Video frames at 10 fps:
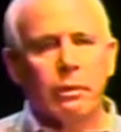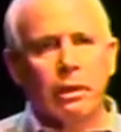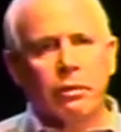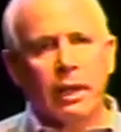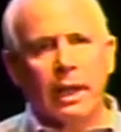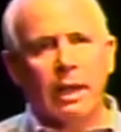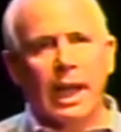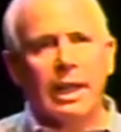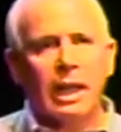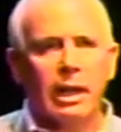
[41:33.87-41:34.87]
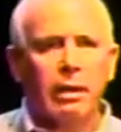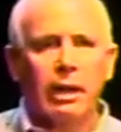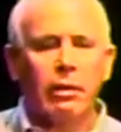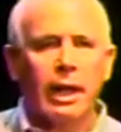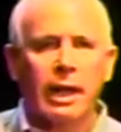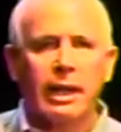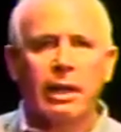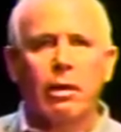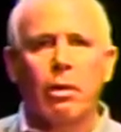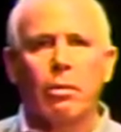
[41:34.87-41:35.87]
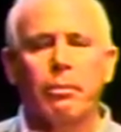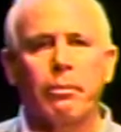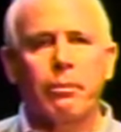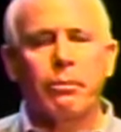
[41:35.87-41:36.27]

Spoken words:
It's like, I don't know how to get home.